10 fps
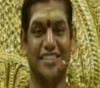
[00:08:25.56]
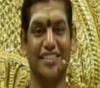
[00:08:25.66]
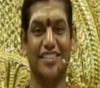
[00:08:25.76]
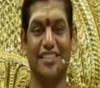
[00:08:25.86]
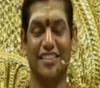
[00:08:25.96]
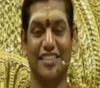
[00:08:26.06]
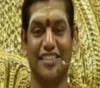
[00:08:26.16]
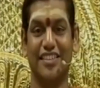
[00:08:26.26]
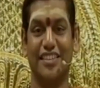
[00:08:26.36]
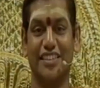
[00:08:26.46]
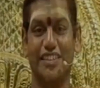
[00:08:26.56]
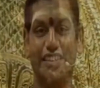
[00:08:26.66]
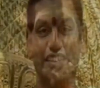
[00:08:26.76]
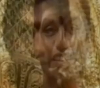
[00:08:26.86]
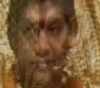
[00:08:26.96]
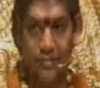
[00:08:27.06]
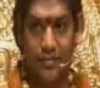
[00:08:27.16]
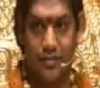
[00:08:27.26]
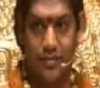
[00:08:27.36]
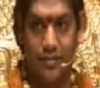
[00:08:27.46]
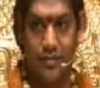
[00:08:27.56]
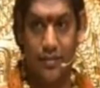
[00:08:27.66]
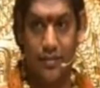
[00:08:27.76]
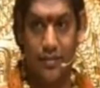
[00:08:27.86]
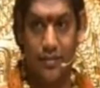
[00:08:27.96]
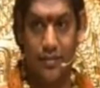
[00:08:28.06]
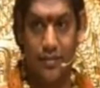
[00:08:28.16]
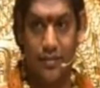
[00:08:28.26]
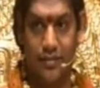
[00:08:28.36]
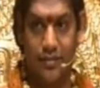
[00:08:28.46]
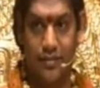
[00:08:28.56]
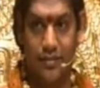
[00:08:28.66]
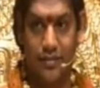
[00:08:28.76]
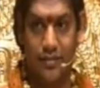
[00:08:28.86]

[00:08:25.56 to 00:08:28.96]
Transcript: Nothing is said.